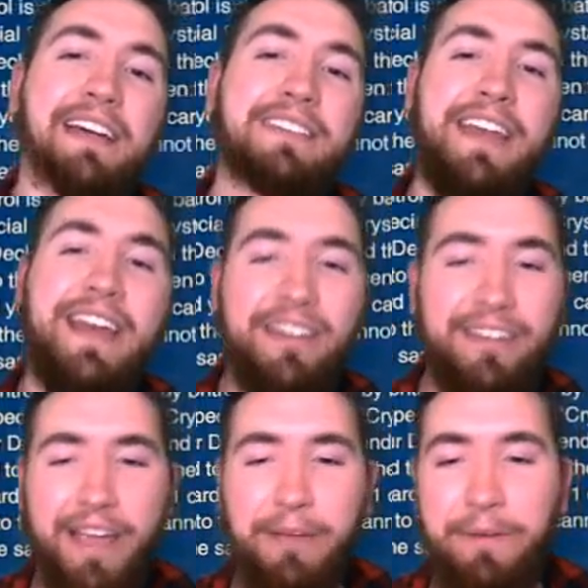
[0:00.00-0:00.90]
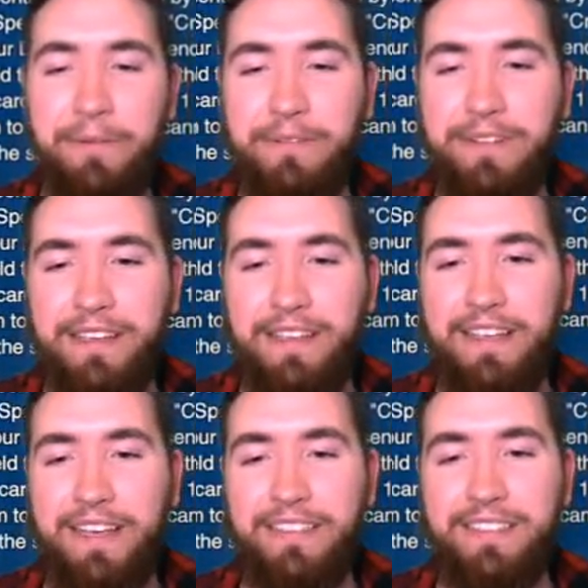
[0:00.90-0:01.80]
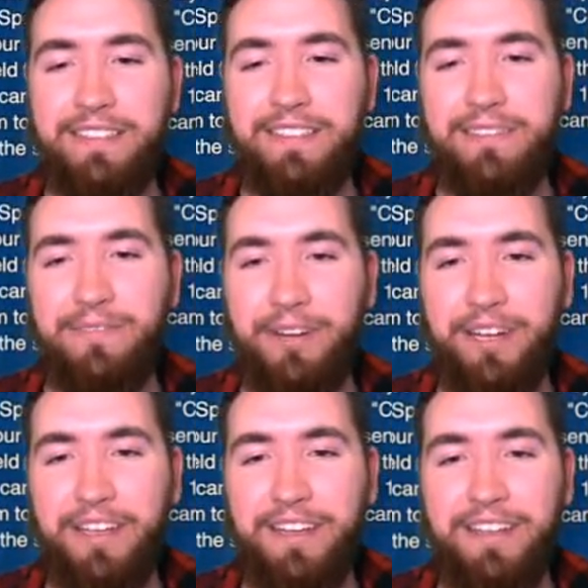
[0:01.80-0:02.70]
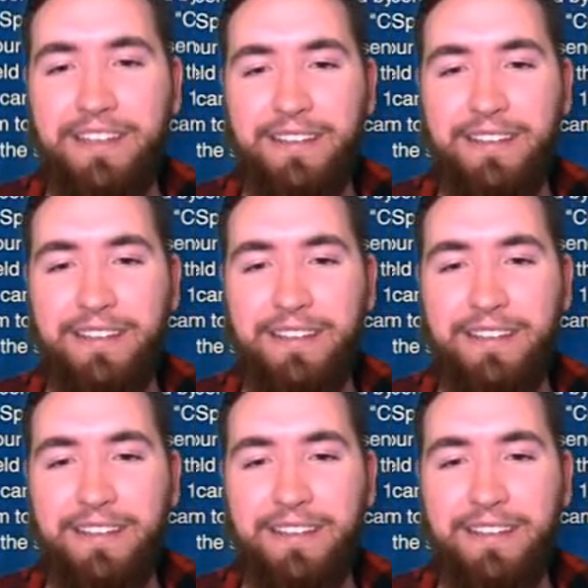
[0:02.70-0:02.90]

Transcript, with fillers: count that. Okay, we... Yes, we're good.